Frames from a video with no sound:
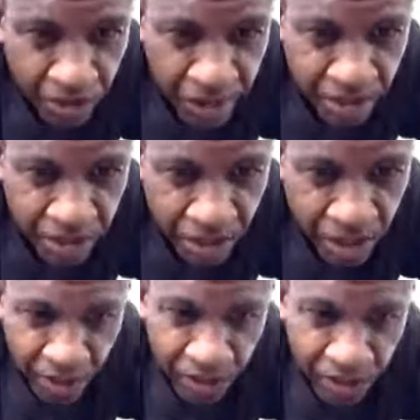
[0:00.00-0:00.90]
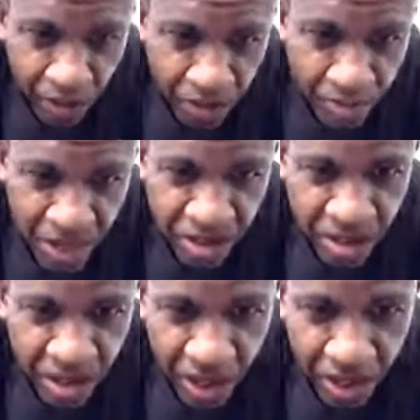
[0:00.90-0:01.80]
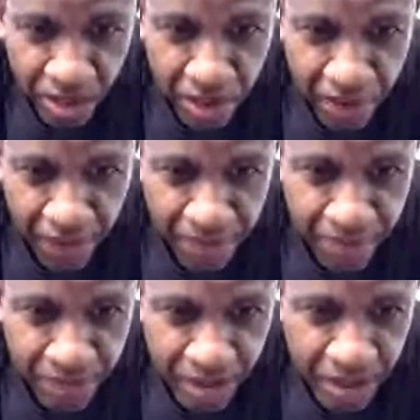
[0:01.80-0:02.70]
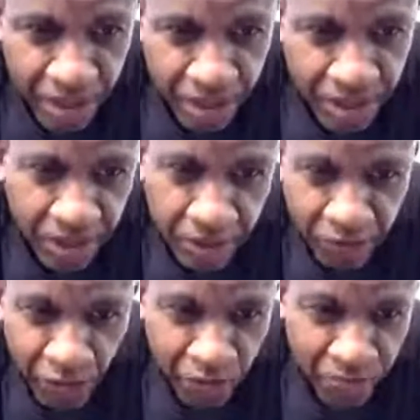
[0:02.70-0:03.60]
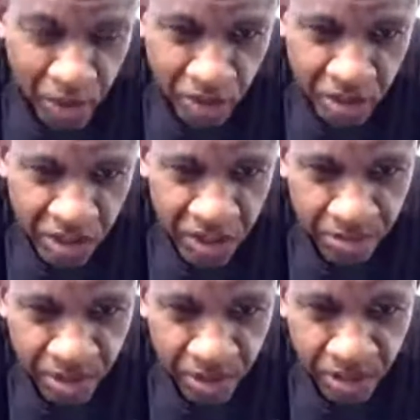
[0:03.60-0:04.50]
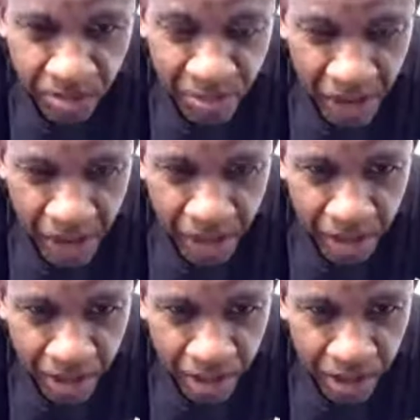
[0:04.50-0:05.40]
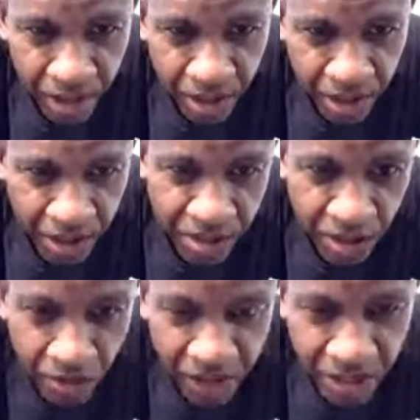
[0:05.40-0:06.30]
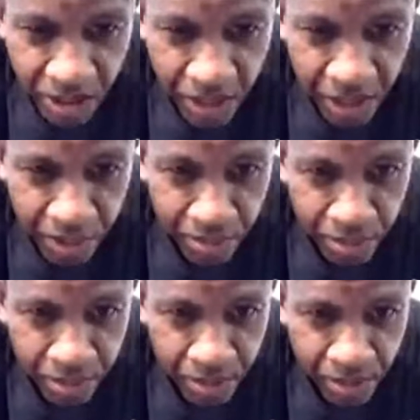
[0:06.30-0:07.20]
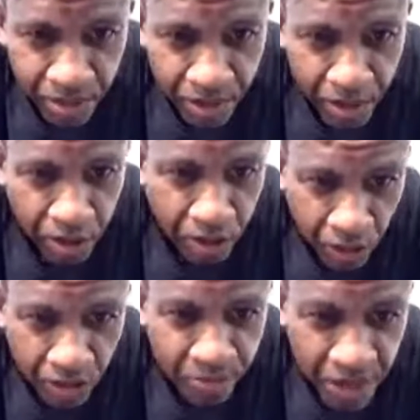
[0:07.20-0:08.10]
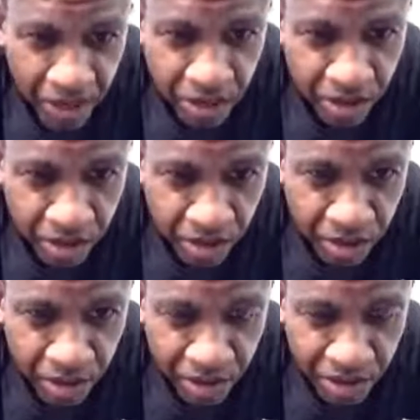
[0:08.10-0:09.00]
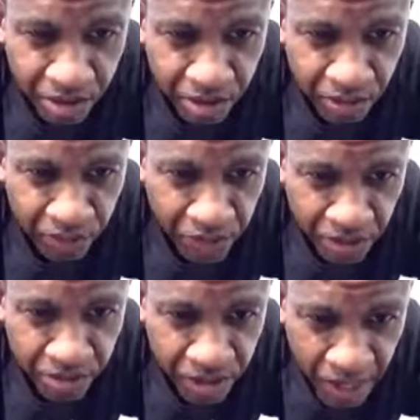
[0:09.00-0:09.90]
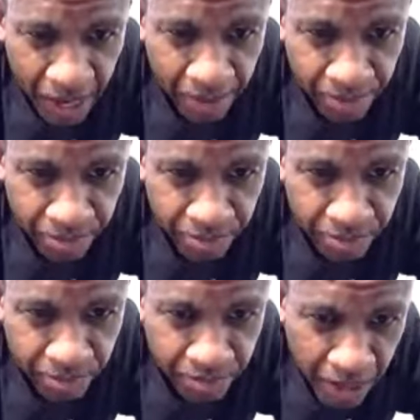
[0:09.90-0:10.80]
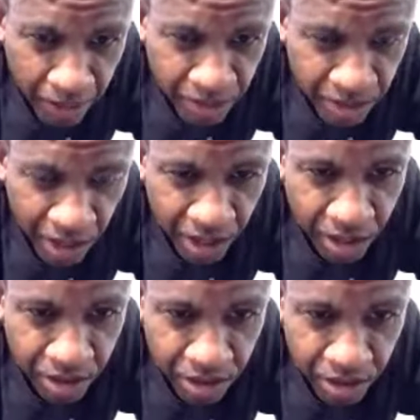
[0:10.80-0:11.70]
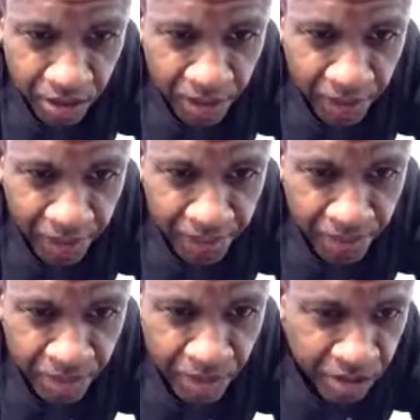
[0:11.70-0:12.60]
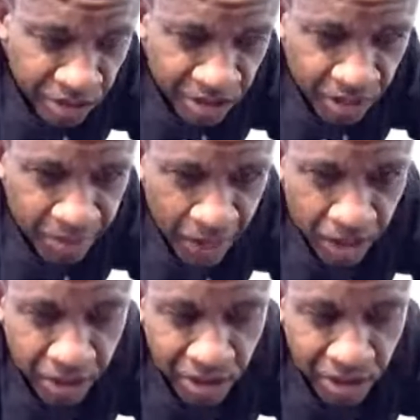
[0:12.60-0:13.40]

Then we load the bases again. Then the fourth person steps up to the bat, hits a grand slam. Loaded bases, victory lap, marathon. Just think about it.